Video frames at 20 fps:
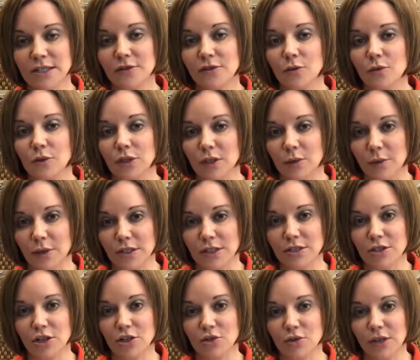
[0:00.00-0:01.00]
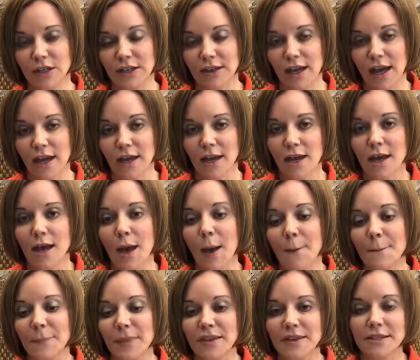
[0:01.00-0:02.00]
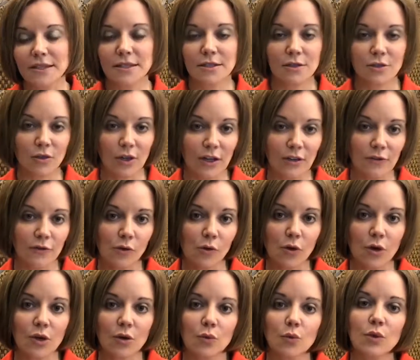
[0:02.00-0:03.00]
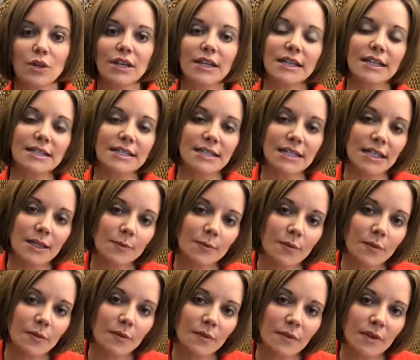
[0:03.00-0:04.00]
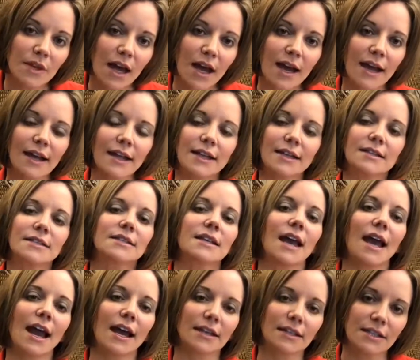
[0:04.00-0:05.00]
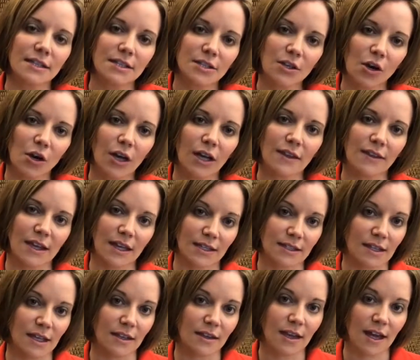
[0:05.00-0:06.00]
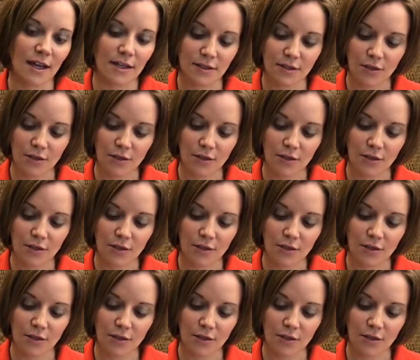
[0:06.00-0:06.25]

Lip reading: if you really want to start treating that, but this is great for really deep lines, acne scarring, things like that.